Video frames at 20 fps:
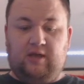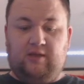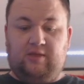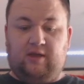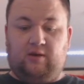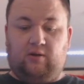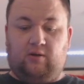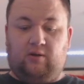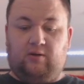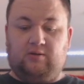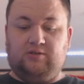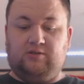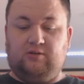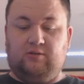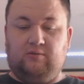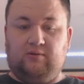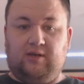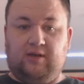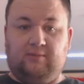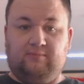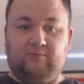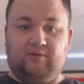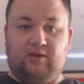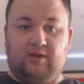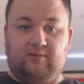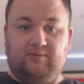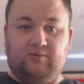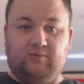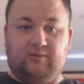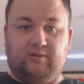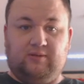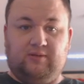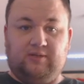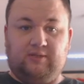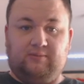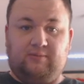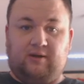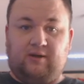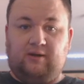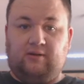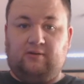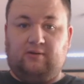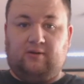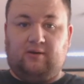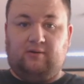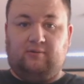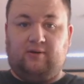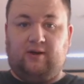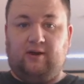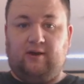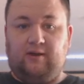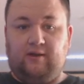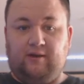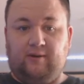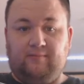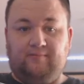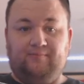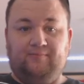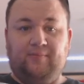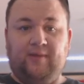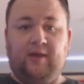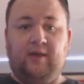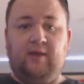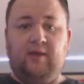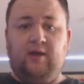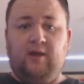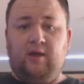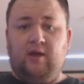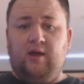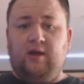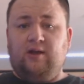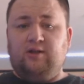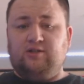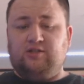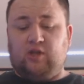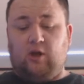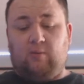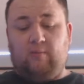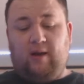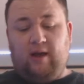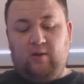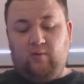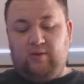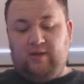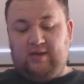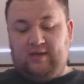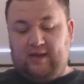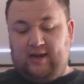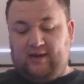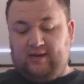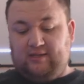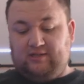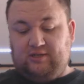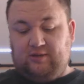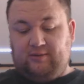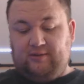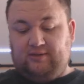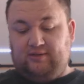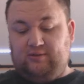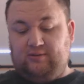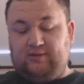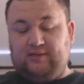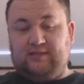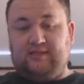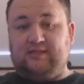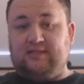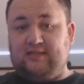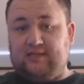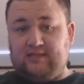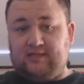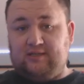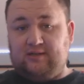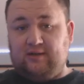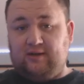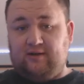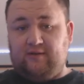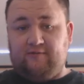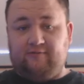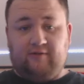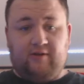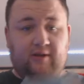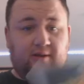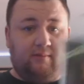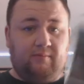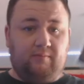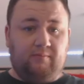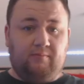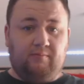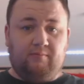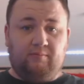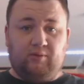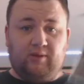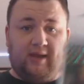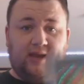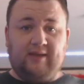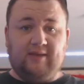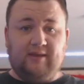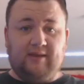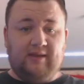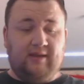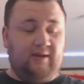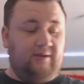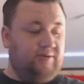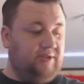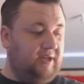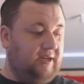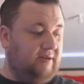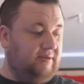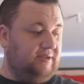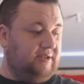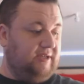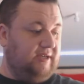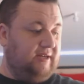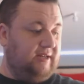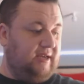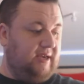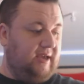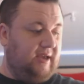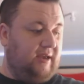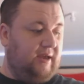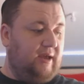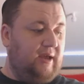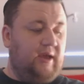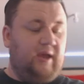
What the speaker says: That also comes with the spine card right here. So my weekend is going to consist of playing the Neo Geo CD.